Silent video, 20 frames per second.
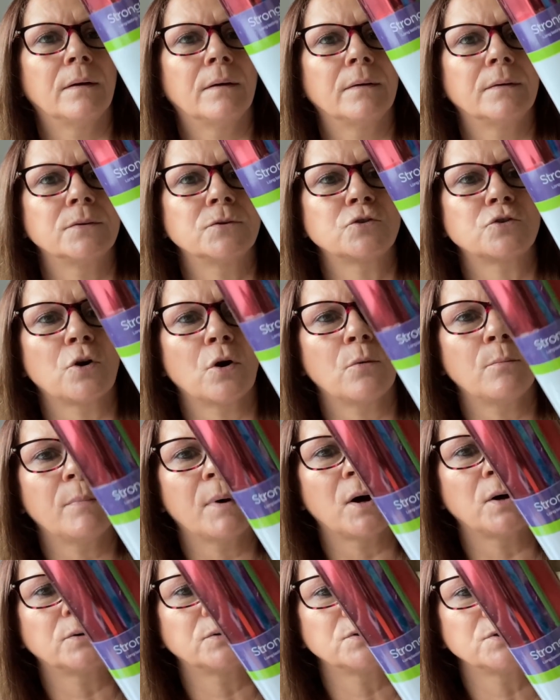Strong
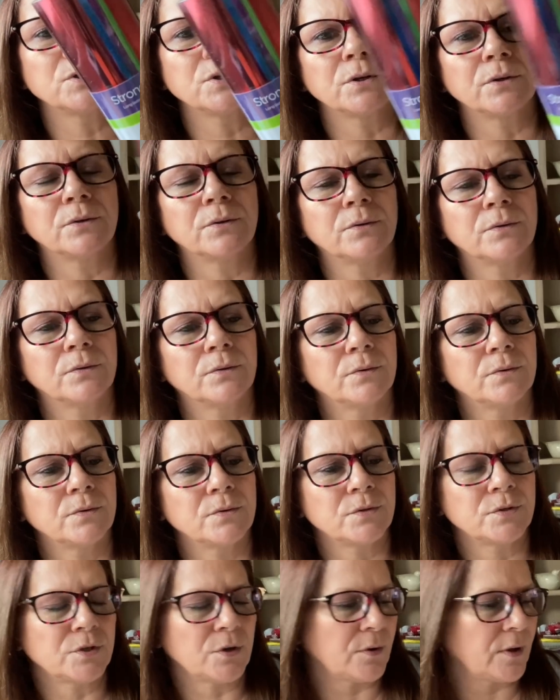bond.
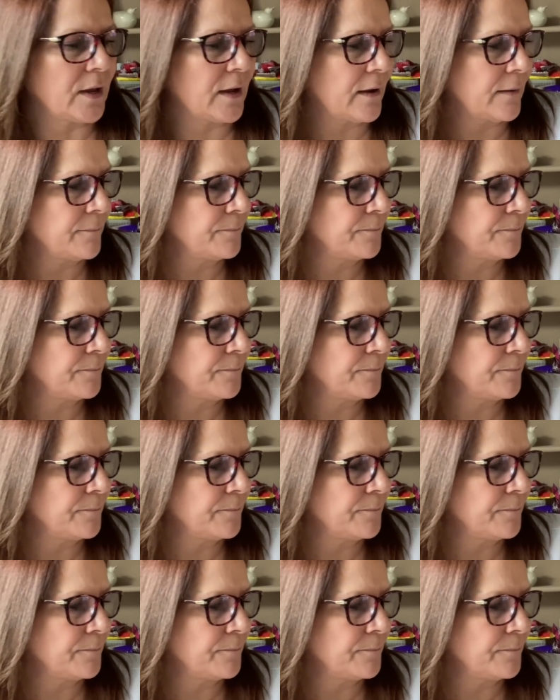So yeah.